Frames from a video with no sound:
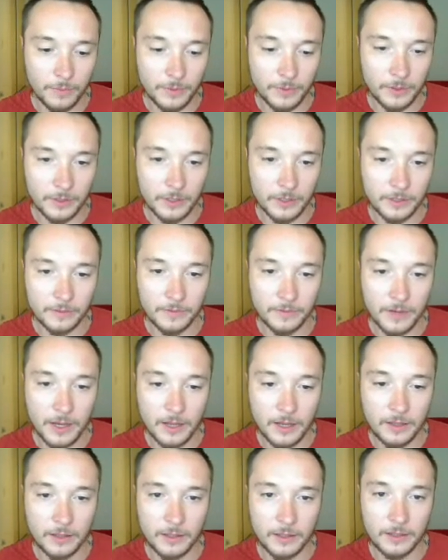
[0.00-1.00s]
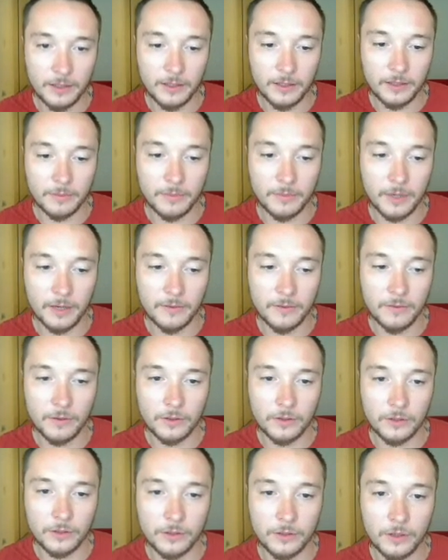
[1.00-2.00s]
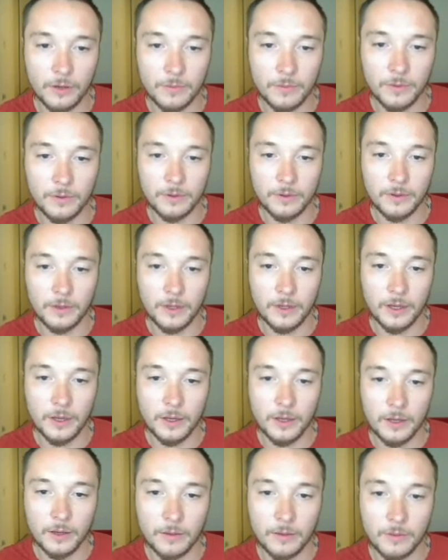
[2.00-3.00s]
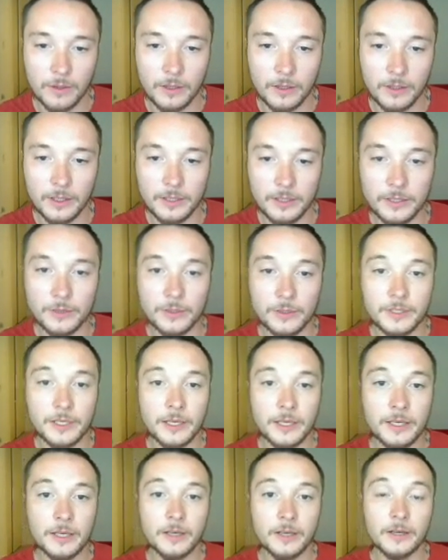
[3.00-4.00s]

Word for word: open this file in my Photoshop well as you see